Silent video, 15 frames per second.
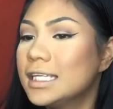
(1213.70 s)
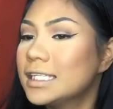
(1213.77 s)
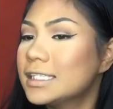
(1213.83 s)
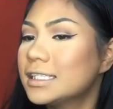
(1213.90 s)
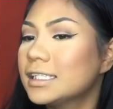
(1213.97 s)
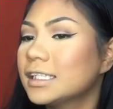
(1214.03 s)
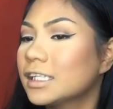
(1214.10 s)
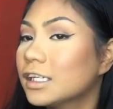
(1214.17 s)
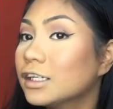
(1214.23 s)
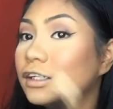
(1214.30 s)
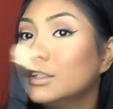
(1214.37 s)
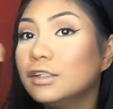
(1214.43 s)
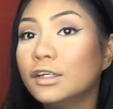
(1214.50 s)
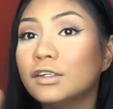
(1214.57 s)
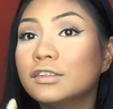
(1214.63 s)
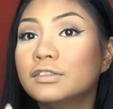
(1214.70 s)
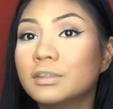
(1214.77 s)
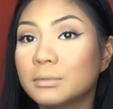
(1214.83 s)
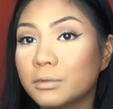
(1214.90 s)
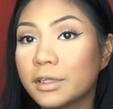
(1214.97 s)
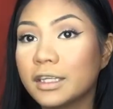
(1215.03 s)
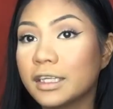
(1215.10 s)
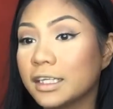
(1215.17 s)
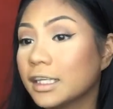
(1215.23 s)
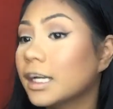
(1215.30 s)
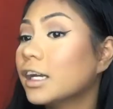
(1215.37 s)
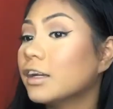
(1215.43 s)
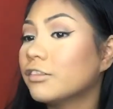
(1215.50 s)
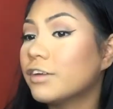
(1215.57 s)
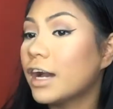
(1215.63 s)
It's like glow from within
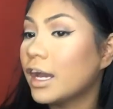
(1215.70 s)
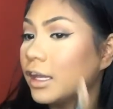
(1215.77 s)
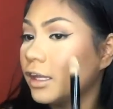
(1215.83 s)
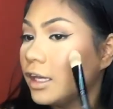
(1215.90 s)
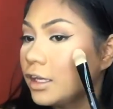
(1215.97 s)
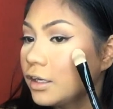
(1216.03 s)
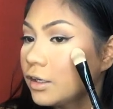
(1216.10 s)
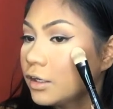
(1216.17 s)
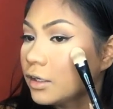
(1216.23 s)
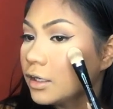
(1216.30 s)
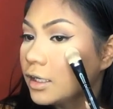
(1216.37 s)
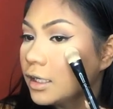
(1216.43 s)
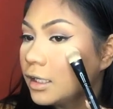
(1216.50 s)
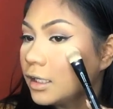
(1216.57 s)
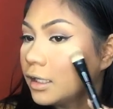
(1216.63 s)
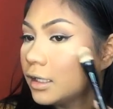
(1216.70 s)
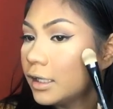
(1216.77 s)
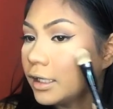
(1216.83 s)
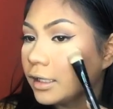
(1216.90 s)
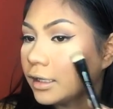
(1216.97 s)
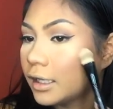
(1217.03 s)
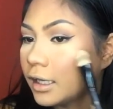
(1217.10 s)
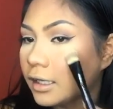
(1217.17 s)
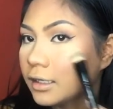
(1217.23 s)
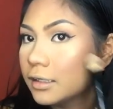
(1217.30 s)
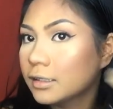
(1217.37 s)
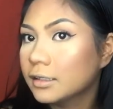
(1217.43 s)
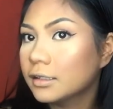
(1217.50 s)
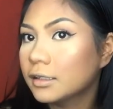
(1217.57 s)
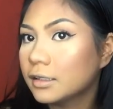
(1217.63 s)
kind of highlighter. I like that.
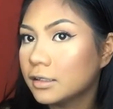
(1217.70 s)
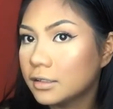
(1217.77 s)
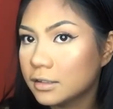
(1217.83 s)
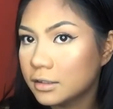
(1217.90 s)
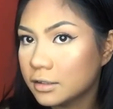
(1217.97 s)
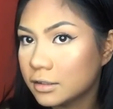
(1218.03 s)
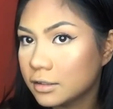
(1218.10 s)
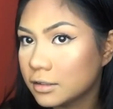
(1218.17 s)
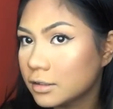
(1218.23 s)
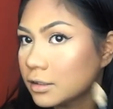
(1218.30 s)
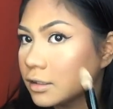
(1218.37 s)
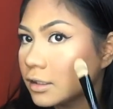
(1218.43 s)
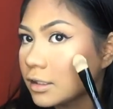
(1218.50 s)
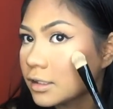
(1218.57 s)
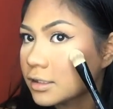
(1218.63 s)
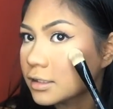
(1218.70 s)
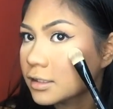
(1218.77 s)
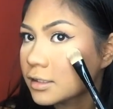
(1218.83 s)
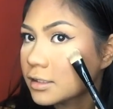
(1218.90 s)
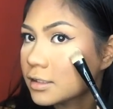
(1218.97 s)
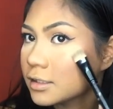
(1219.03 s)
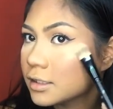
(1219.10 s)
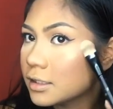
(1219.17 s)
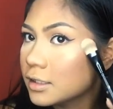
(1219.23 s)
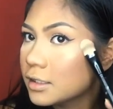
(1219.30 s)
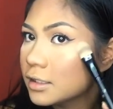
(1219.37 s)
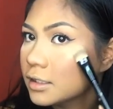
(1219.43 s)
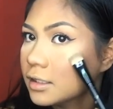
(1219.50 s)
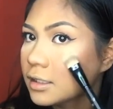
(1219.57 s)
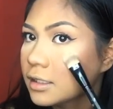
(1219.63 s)
If you guys can
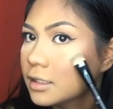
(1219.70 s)
see.